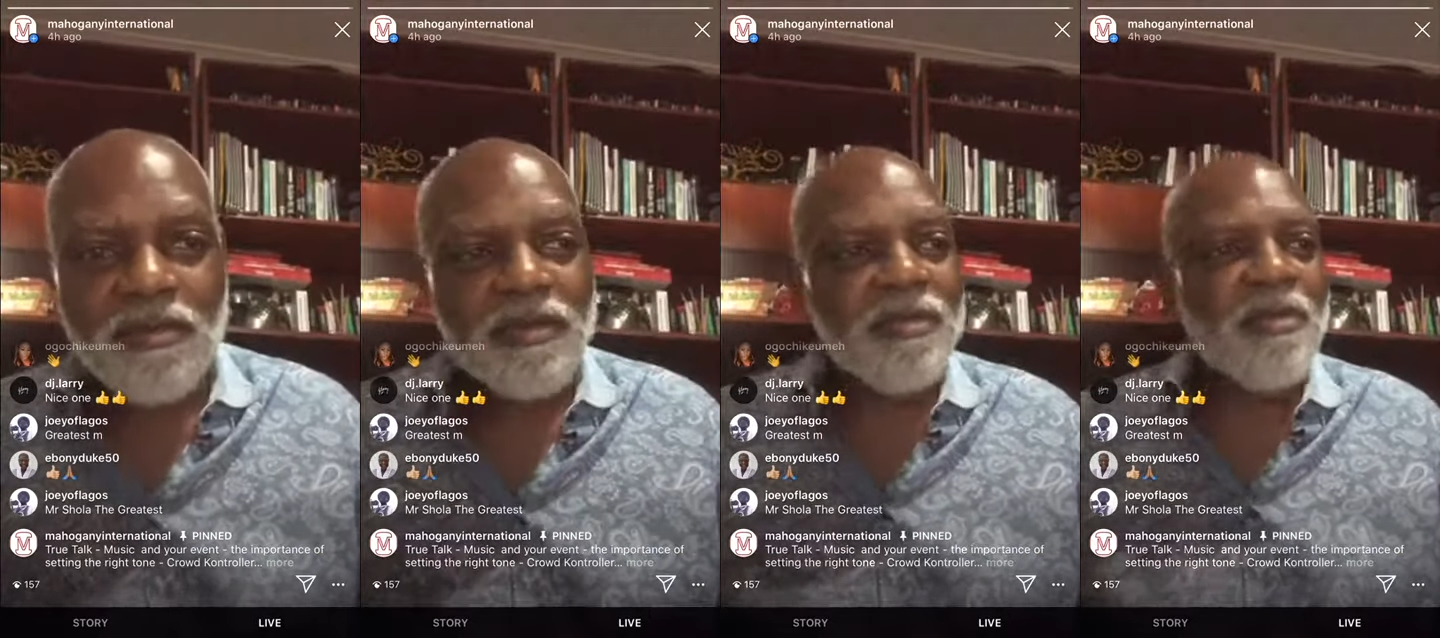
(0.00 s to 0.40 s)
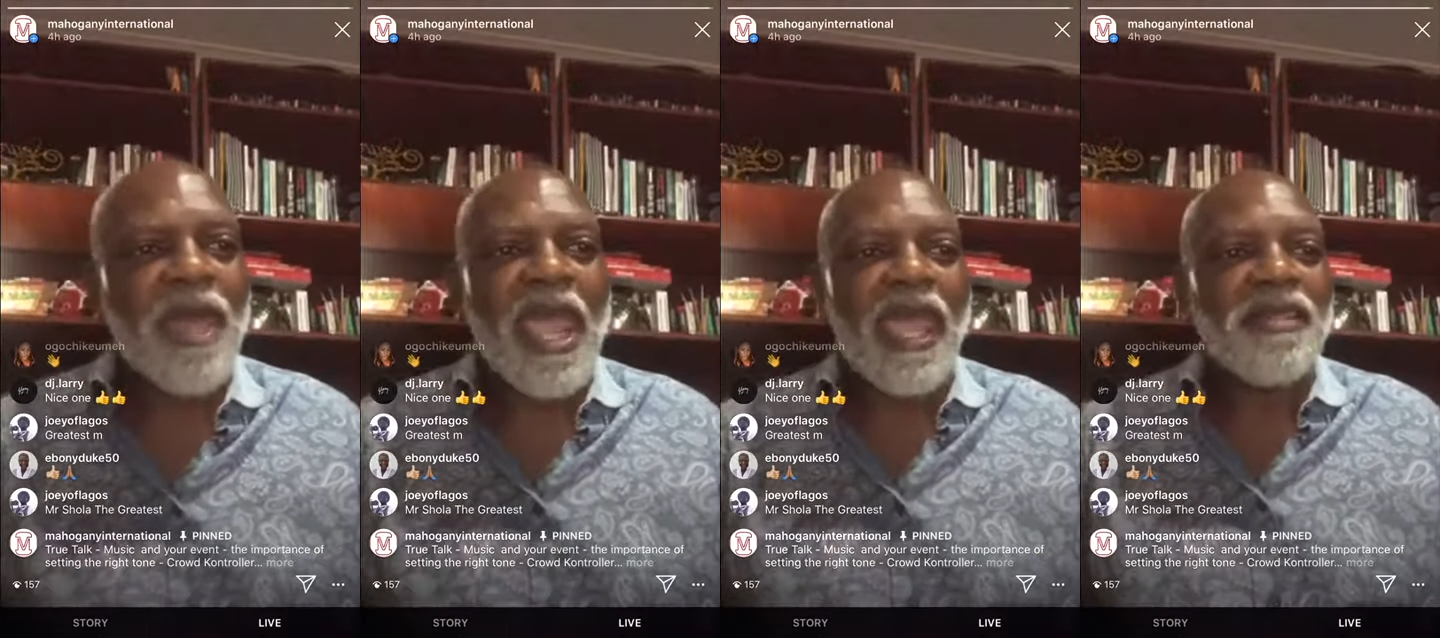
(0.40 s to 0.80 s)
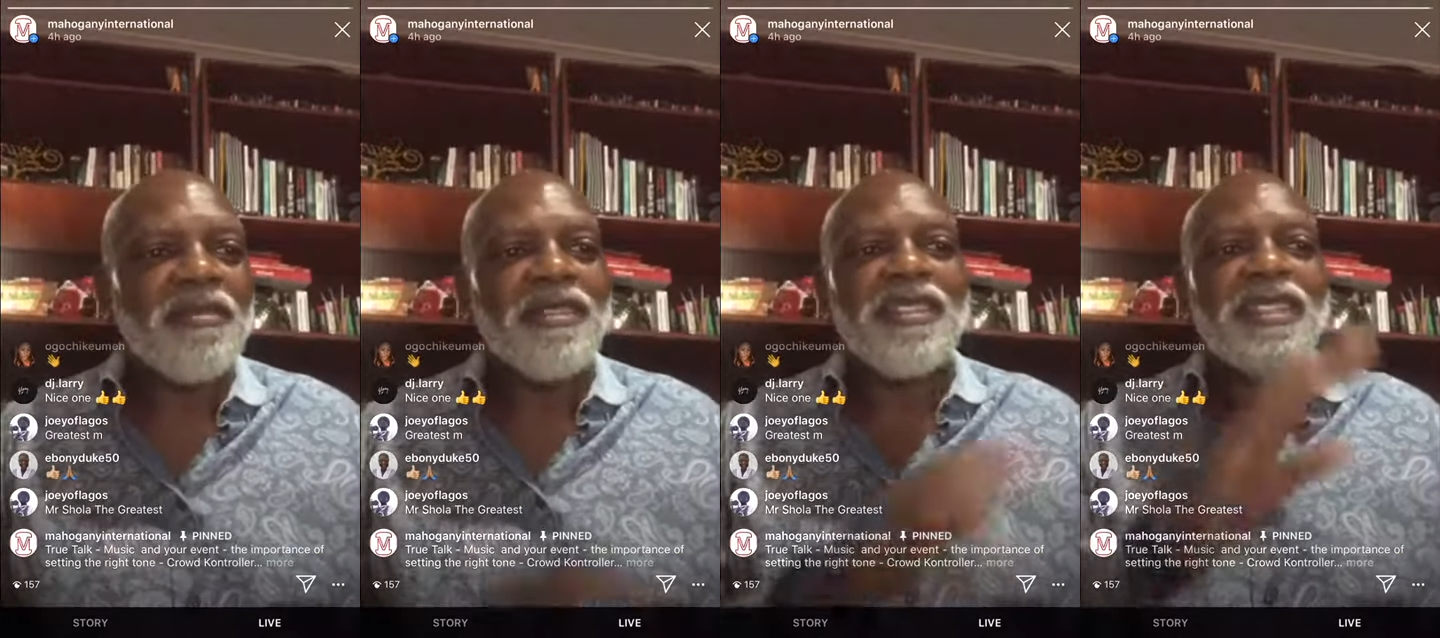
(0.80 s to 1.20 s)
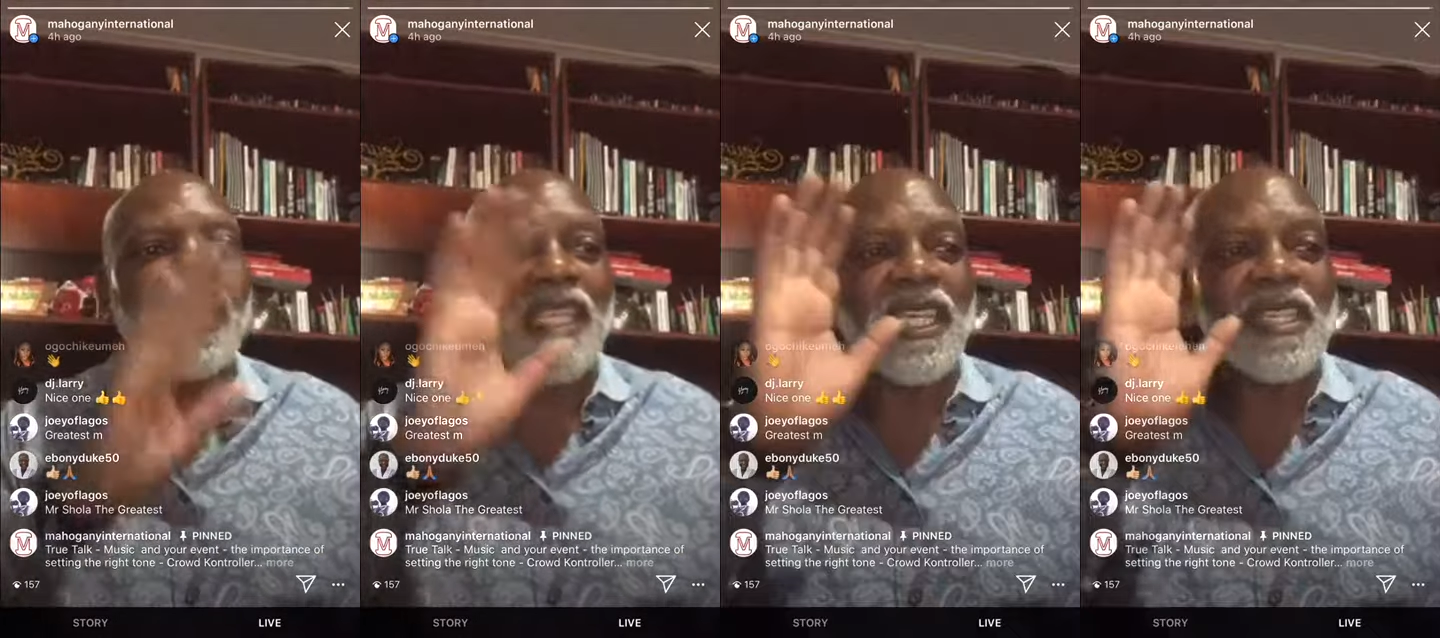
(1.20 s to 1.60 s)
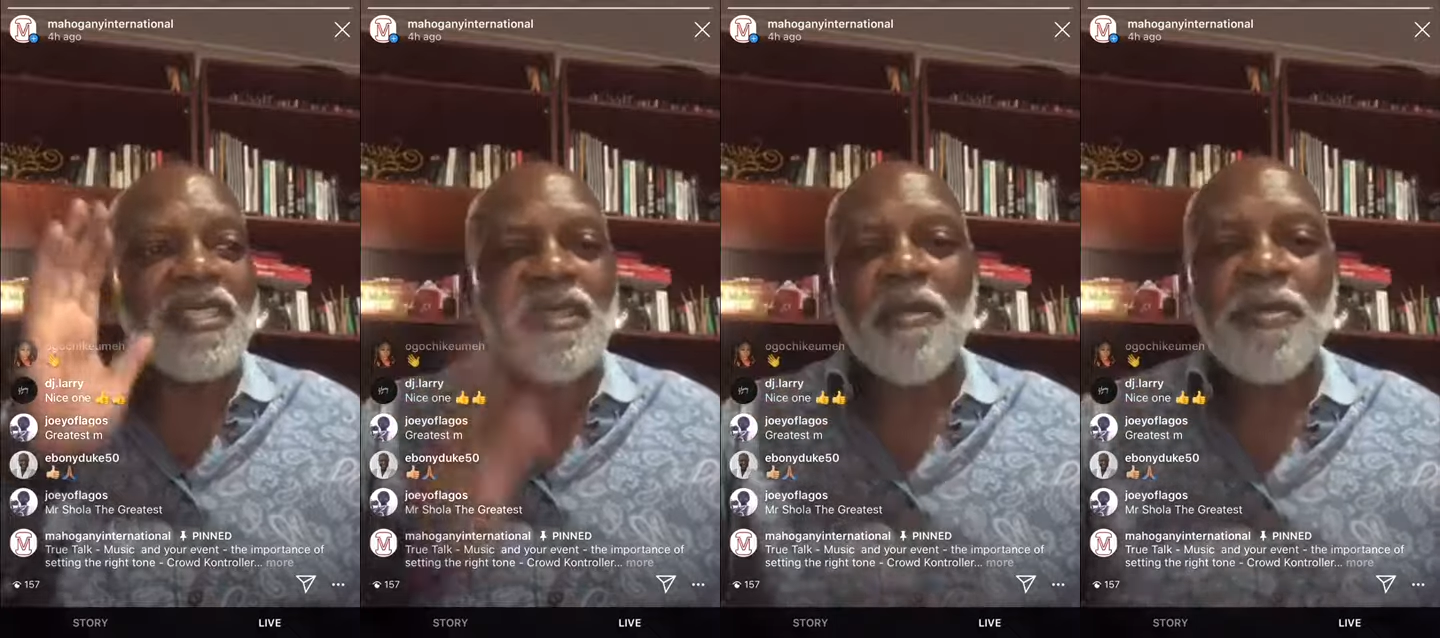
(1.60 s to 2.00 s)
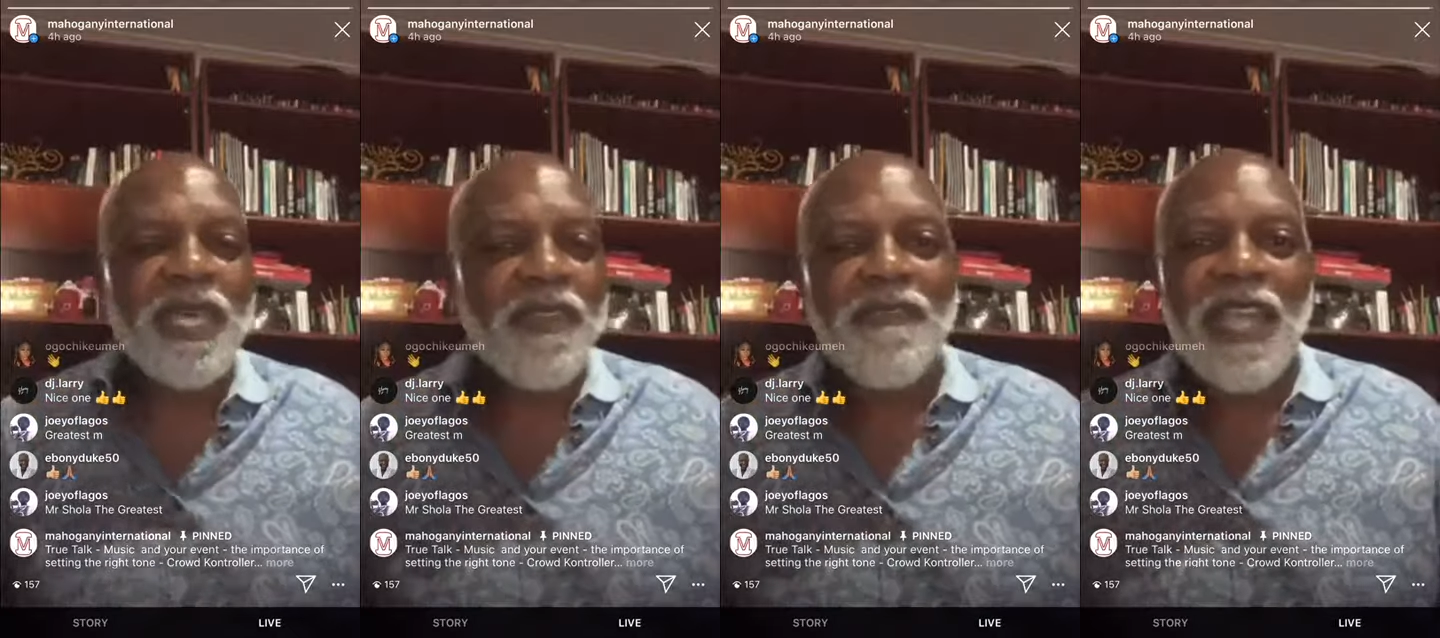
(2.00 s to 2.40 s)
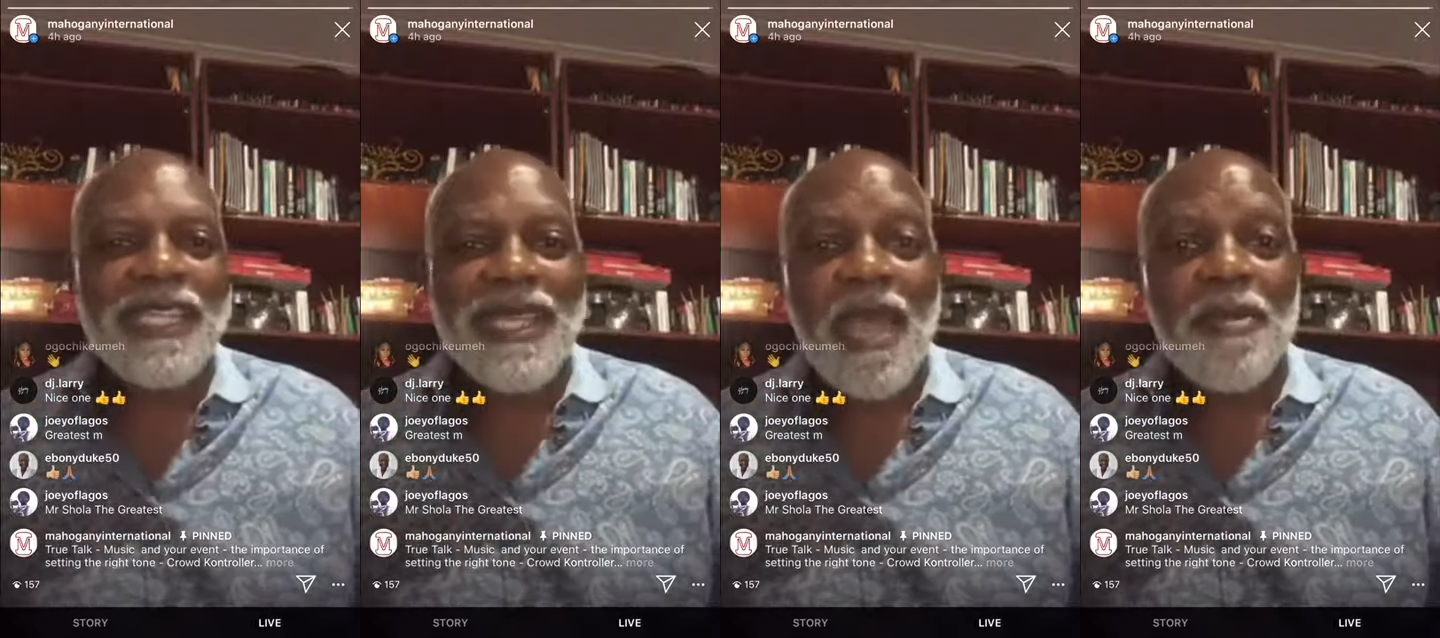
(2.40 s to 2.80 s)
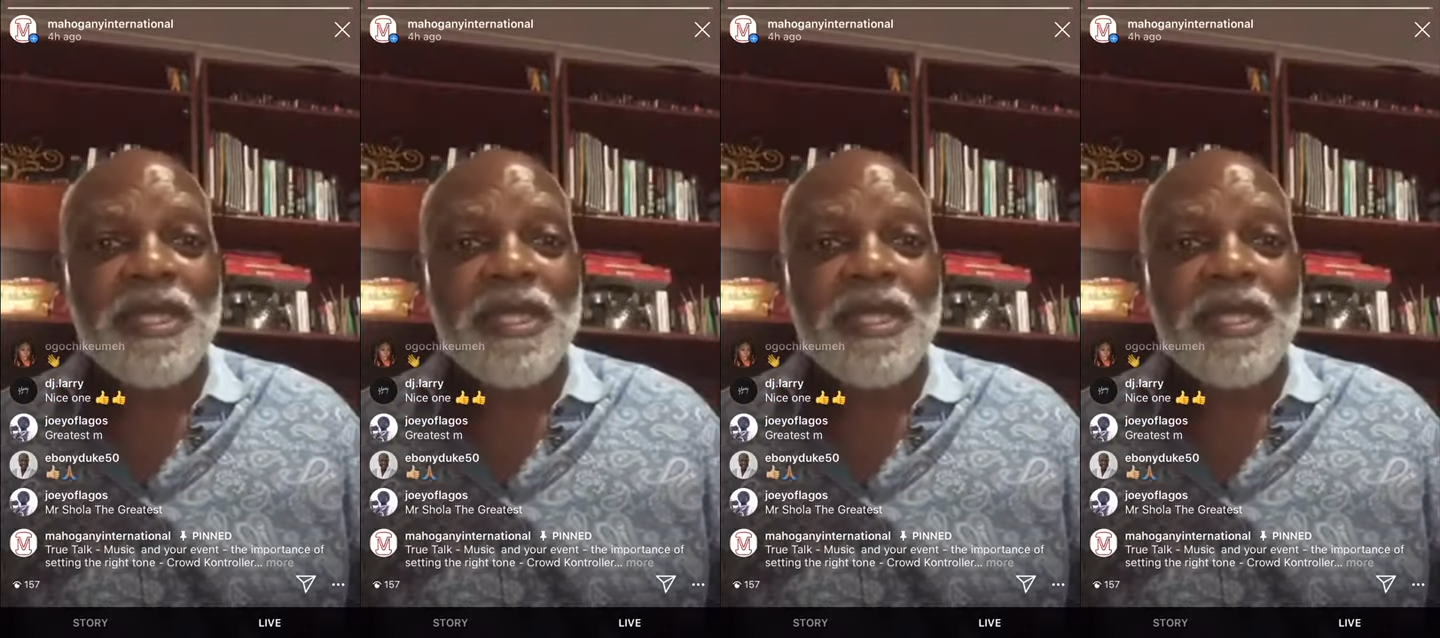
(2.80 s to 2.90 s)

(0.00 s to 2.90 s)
Man, she is somebody fantabulous.